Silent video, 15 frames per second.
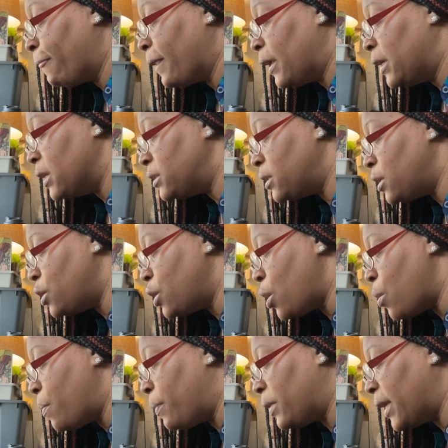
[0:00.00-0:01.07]
Get to know
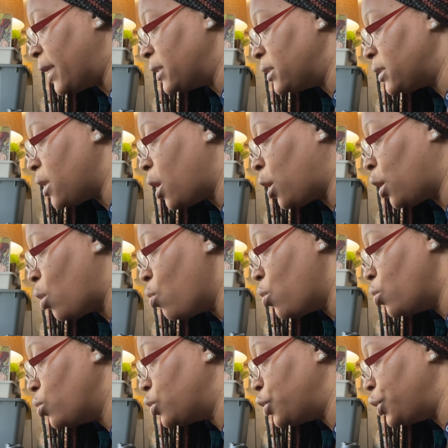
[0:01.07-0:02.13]
plants
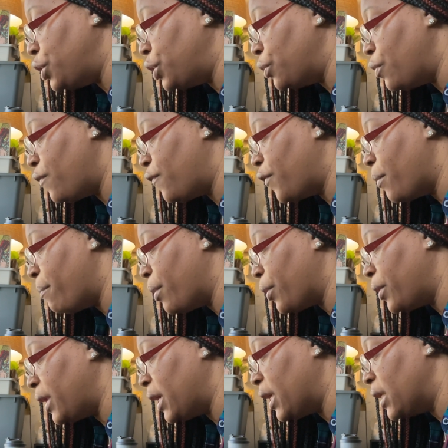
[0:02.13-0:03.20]
local to you for
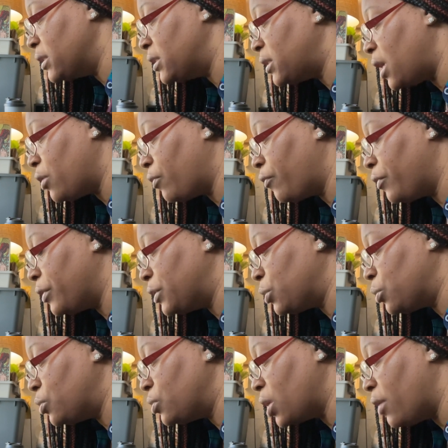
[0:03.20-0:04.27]
burning and sacred
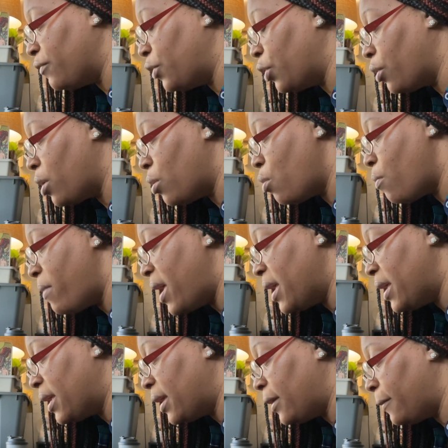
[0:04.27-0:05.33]
rituals of your own
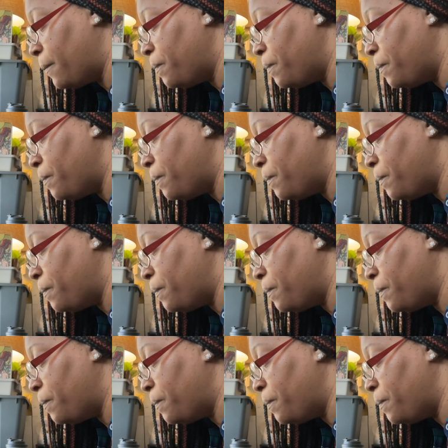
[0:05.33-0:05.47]
making.